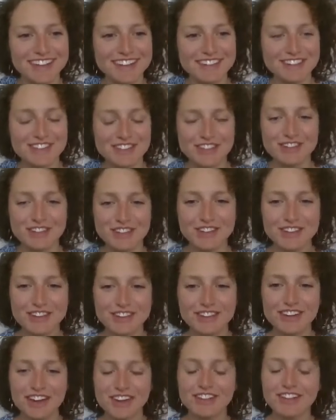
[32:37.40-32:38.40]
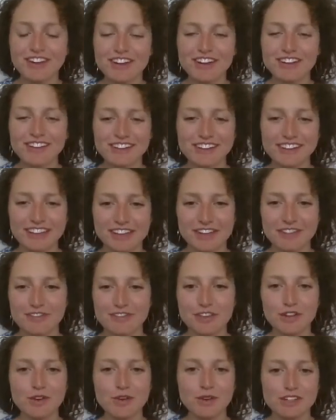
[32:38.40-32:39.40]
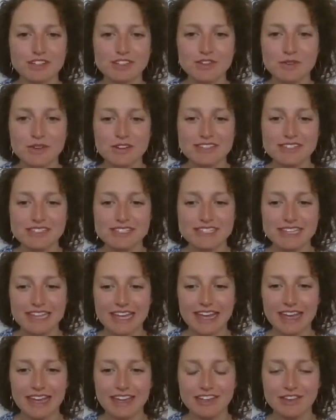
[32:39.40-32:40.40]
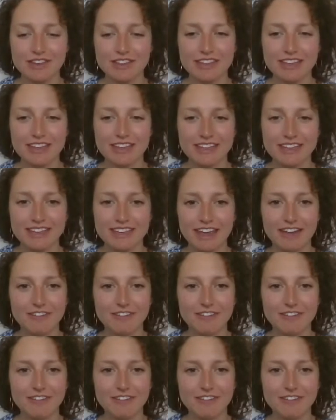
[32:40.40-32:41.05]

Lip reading: Are there like a few rituals that you think